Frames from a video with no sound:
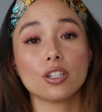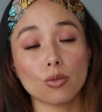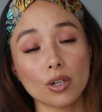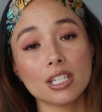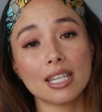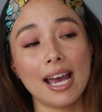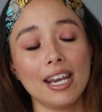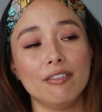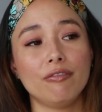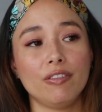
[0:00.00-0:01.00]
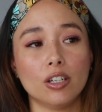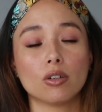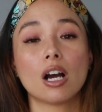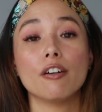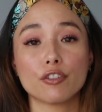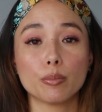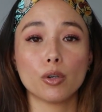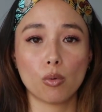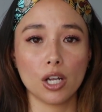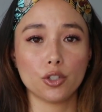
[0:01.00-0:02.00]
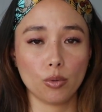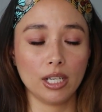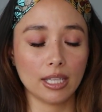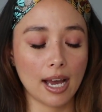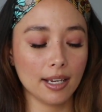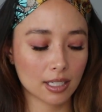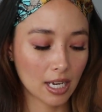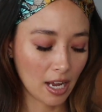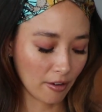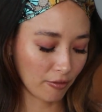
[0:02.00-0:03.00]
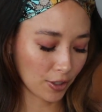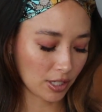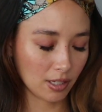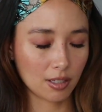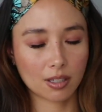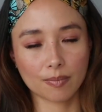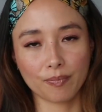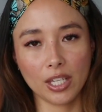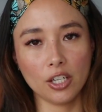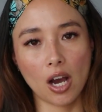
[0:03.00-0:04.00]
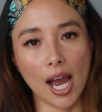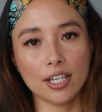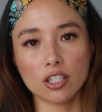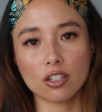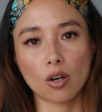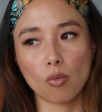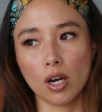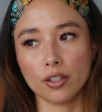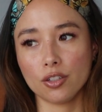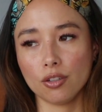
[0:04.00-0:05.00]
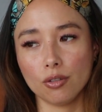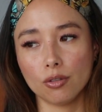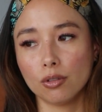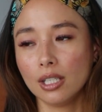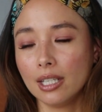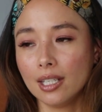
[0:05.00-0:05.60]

towards that and feel comfortable while doing that, versus, I just don't want to